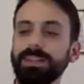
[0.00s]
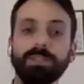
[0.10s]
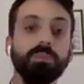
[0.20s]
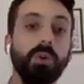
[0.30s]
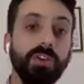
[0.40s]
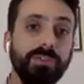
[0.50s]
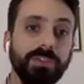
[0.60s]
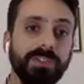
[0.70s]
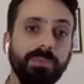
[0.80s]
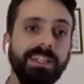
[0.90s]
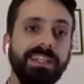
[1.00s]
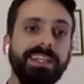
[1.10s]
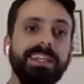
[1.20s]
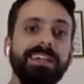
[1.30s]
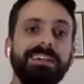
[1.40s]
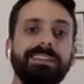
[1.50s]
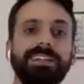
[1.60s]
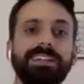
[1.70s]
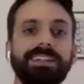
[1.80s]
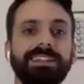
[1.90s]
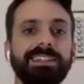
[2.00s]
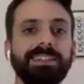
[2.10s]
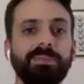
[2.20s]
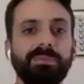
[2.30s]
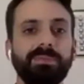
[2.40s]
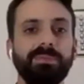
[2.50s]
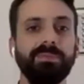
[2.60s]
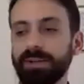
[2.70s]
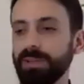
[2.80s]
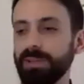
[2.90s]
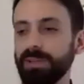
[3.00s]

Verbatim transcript: it's wonderful to be here and, and to be chatting with you